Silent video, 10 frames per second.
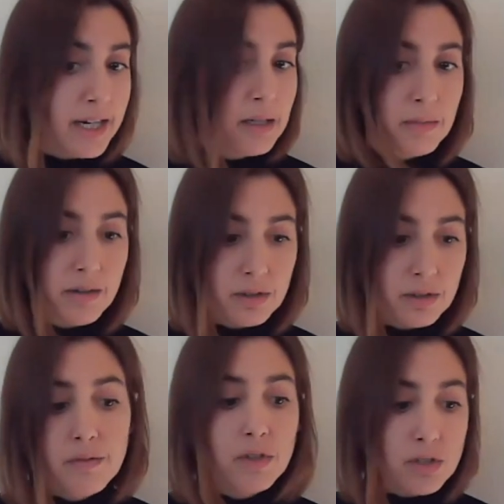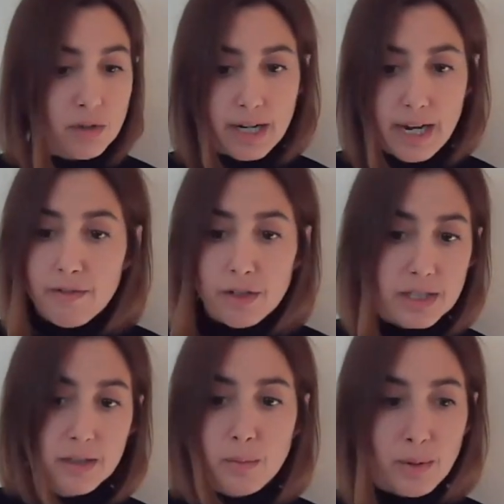item level inventory. Every
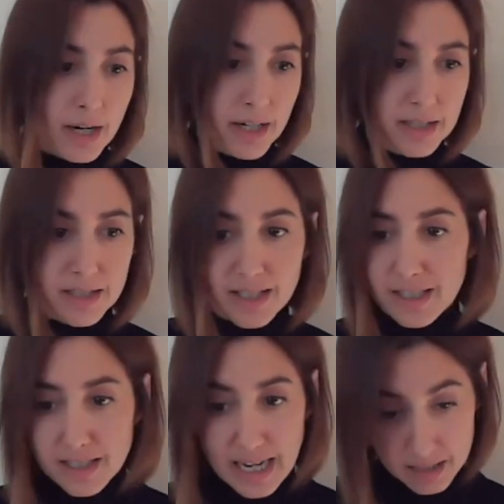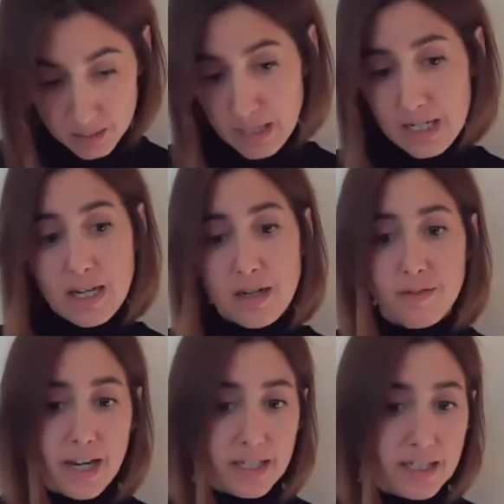single product has to be
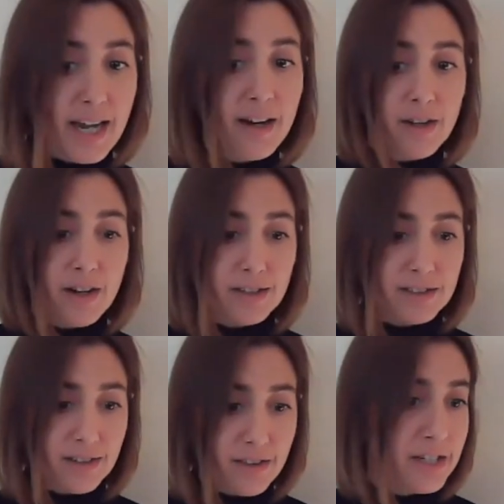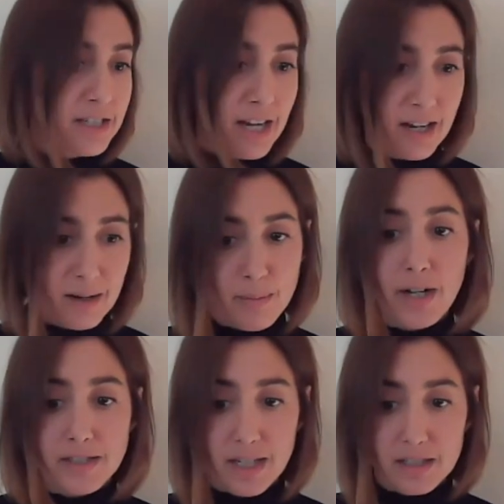identified, cataloged, authenticated, and
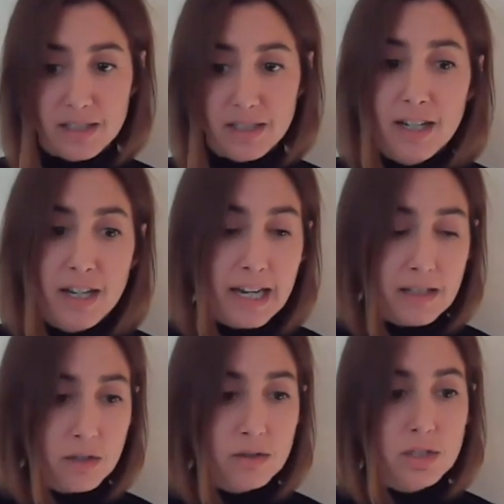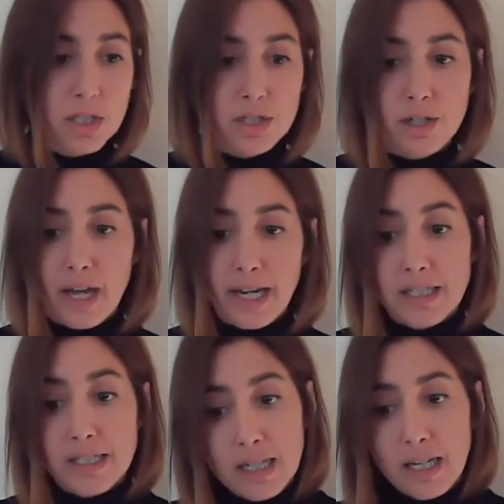processed. And so digital
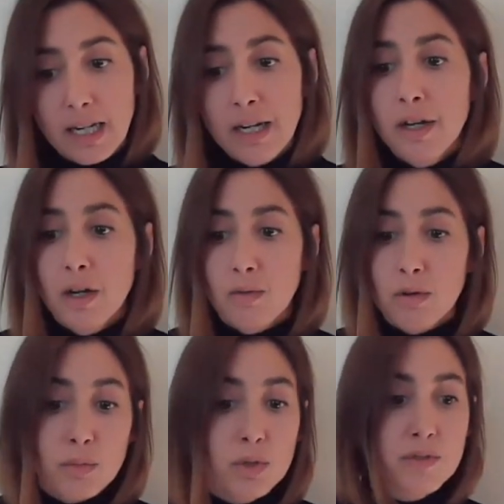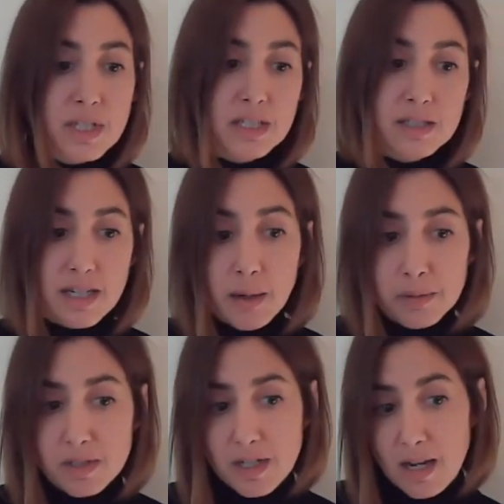ID removes these
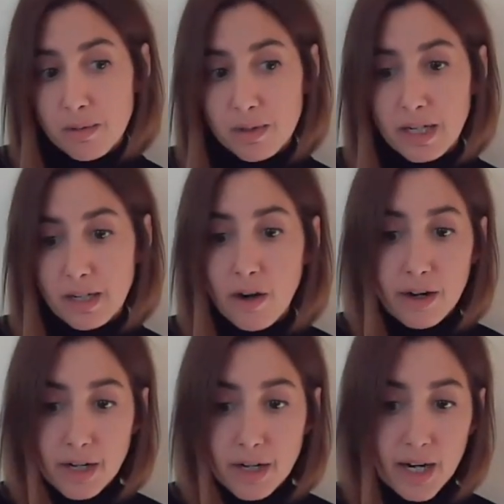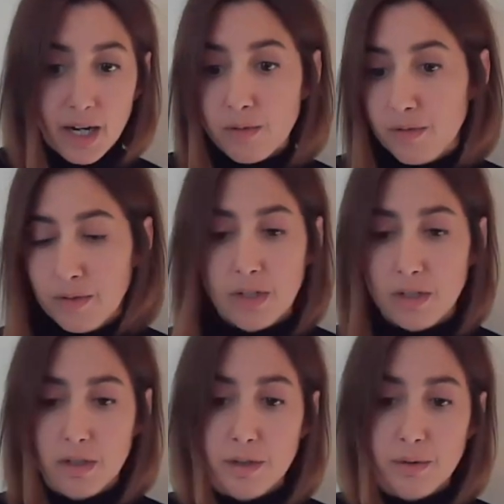steps, enabling Archive,
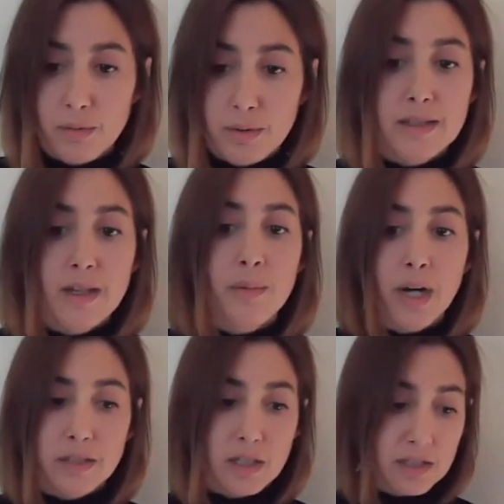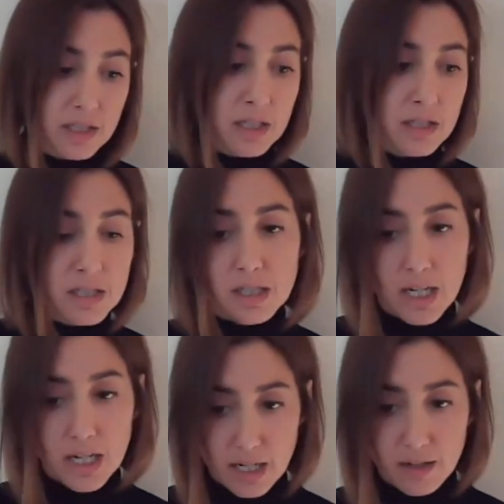the resale process to instantly
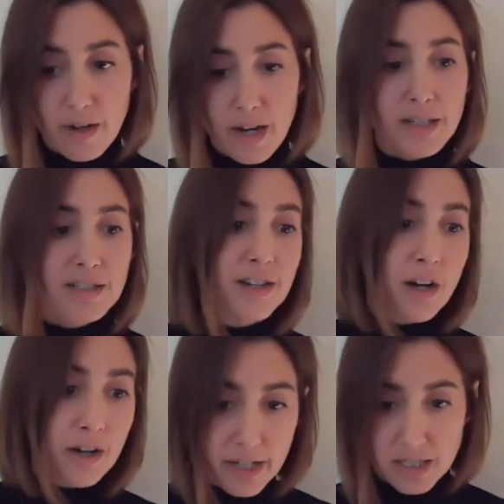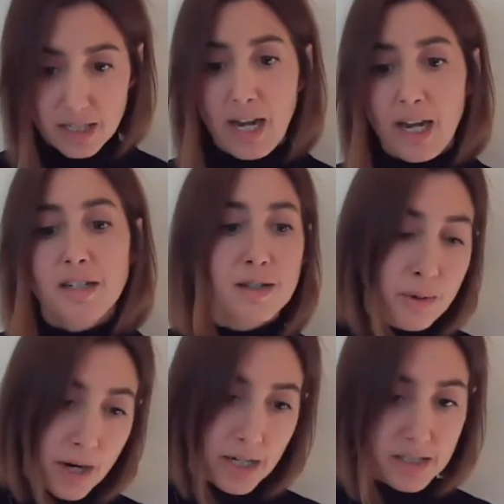identify, to authenticate, to
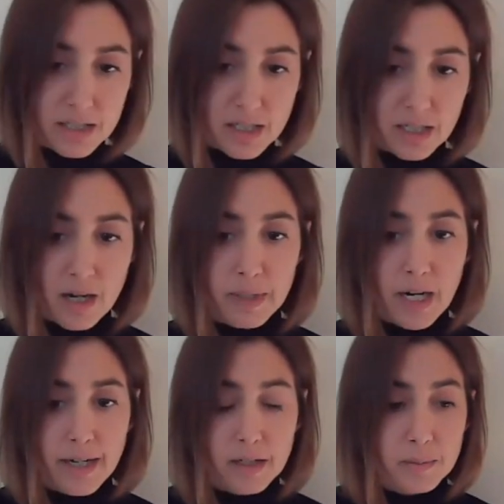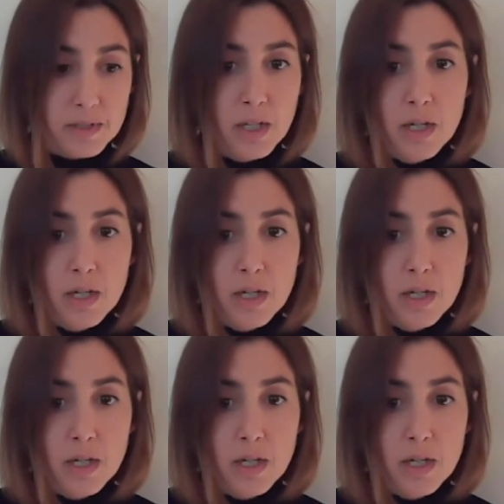process incoming items,